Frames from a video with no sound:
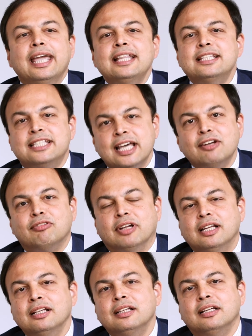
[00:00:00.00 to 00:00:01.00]
In
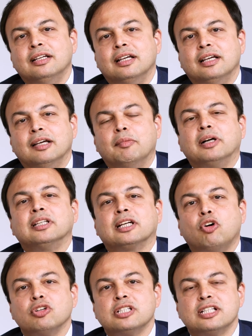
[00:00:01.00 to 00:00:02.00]
general, among the
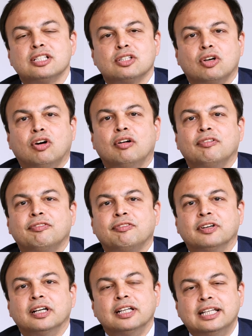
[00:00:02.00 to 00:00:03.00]
causes
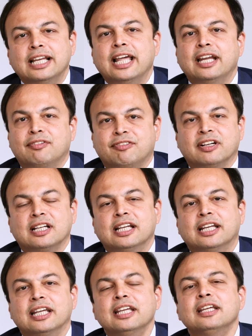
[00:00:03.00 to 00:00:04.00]
of delayed
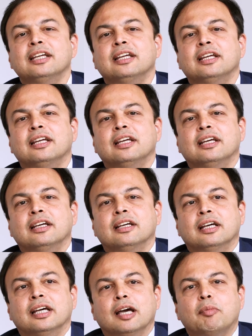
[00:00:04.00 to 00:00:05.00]
fertility,
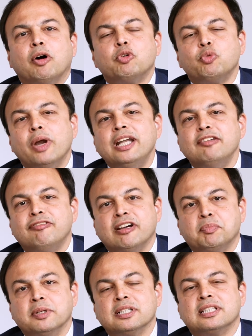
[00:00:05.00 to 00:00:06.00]
about
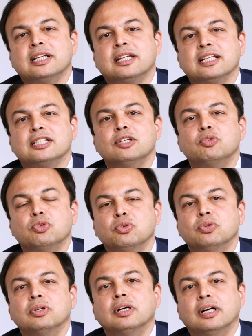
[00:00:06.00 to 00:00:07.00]
25% is due
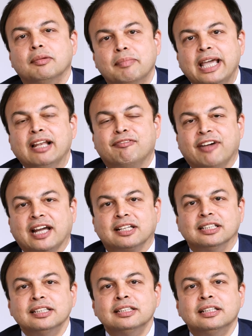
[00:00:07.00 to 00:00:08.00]
to a male
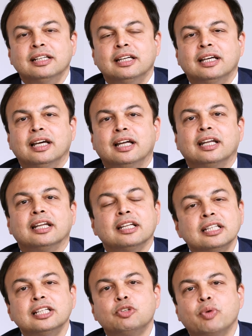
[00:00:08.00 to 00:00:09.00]
factor, and
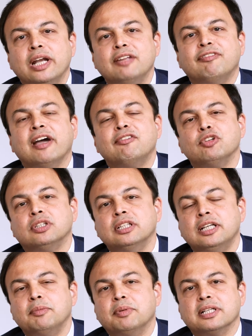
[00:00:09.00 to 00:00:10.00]
another 25 to
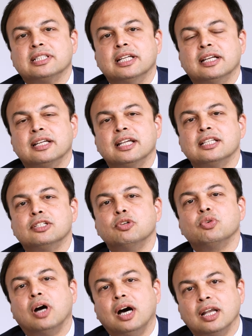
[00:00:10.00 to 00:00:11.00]
30% is
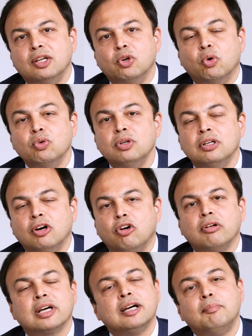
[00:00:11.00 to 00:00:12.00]
due to unknown
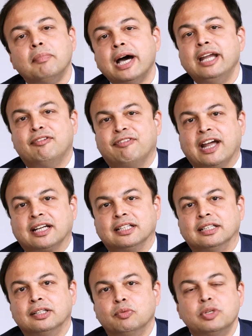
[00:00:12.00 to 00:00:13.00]
or a combined
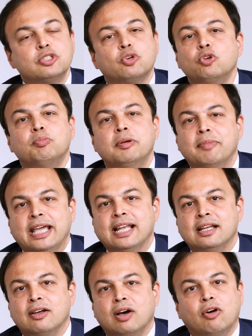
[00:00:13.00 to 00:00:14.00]
factor, which could be
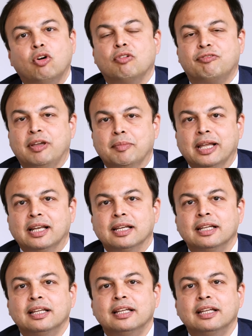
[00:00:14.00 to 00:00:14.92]
male or female.